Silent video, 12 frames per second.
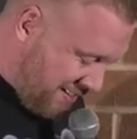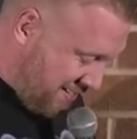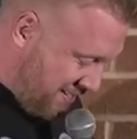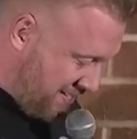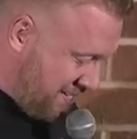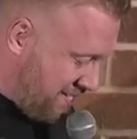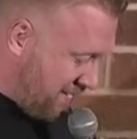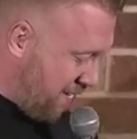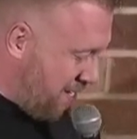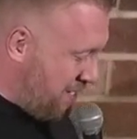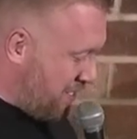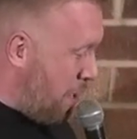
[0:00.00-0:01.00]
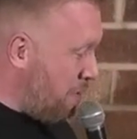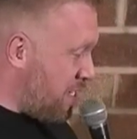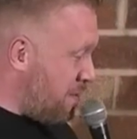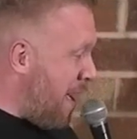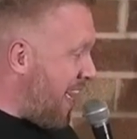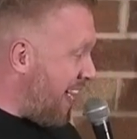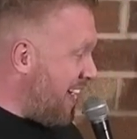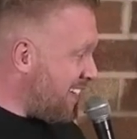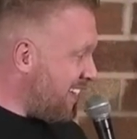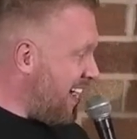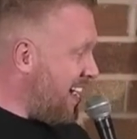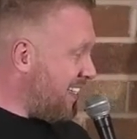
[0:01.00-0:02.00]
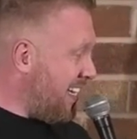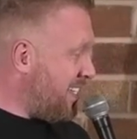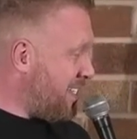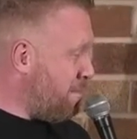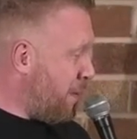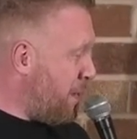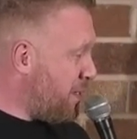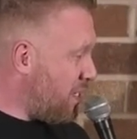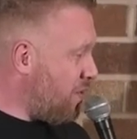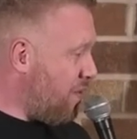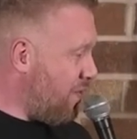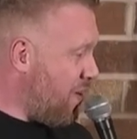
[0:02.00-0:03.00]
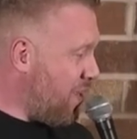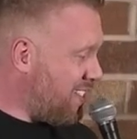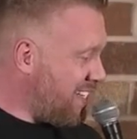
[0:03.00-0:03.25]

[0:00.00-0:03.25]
Just, just go to Mackey's and then a decent booze over fuck's